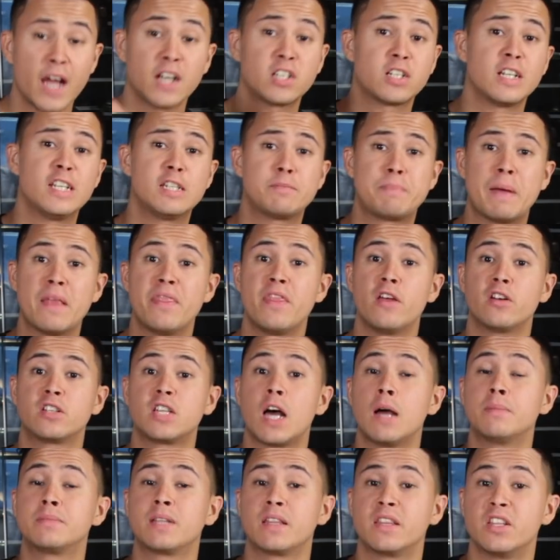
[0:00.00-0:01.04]
actually spend their
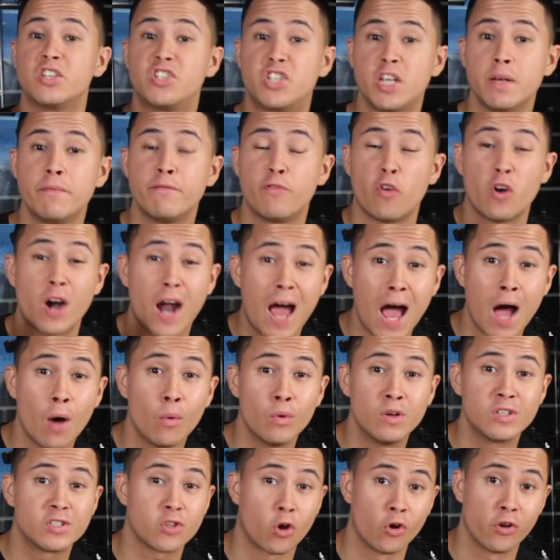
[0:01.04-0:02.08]
times at the gym for
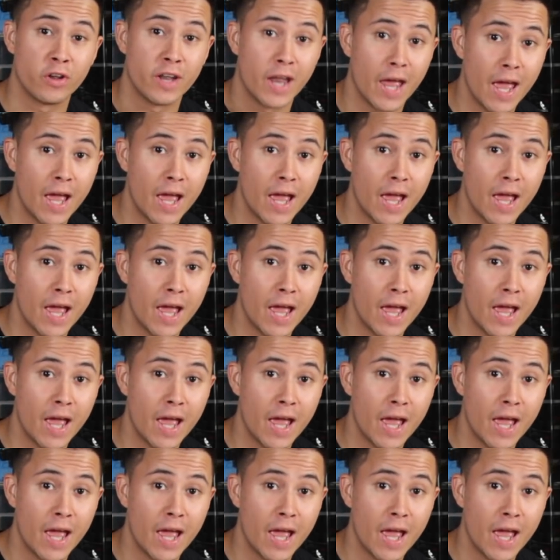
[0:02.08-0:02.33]
hours on